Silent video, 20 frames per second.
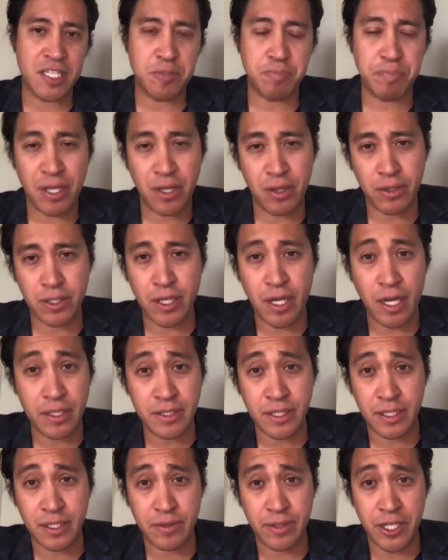this pillar
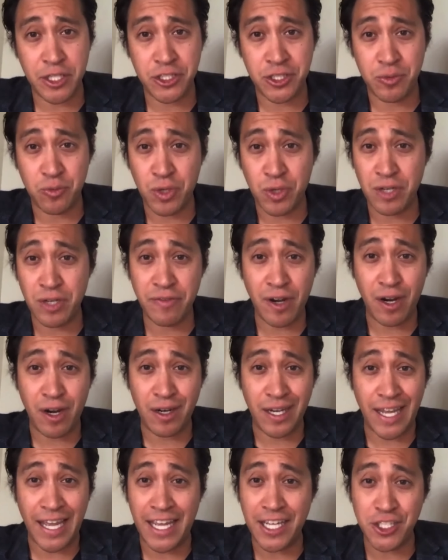content creation, one of
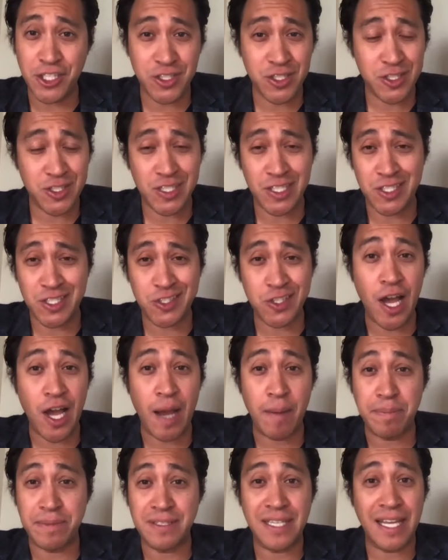our agency's
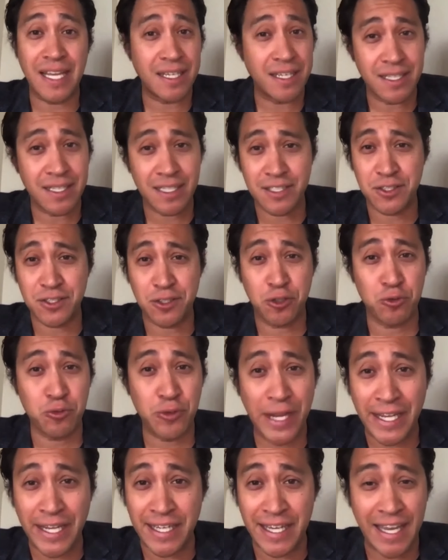top data is
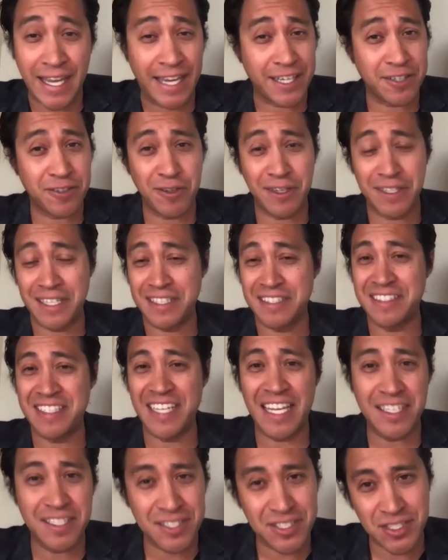great at creating
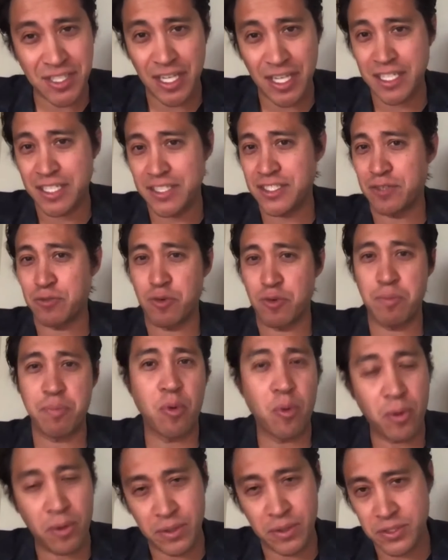data studies and
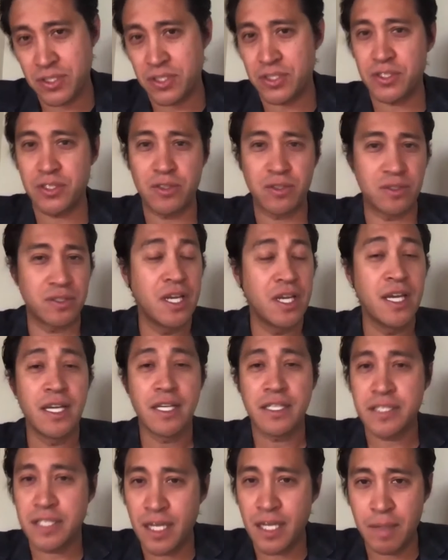reports to turn
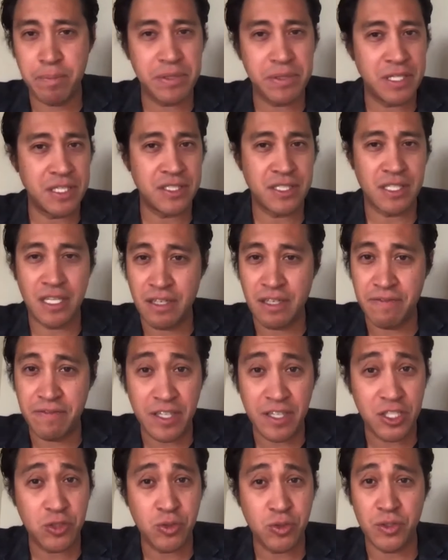companies and
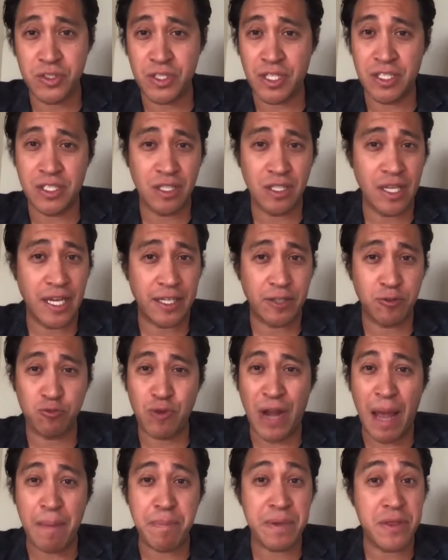individuals into like
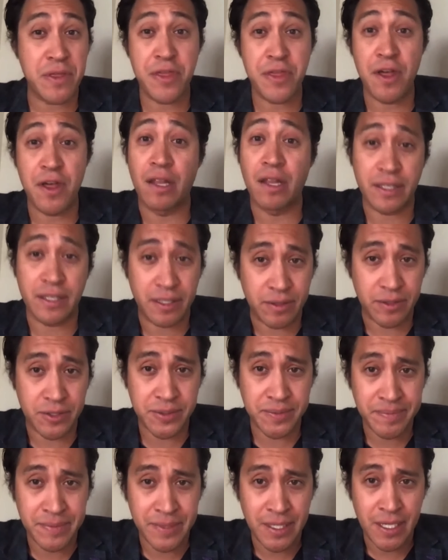rapid thought
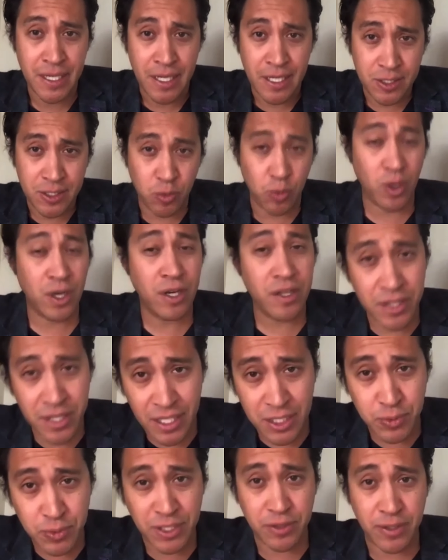leaders. So one of the
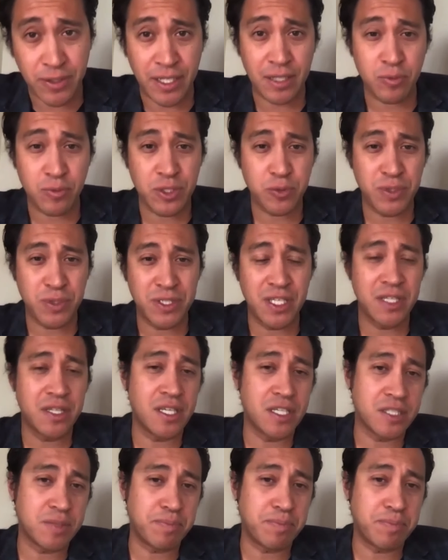things we created was we did this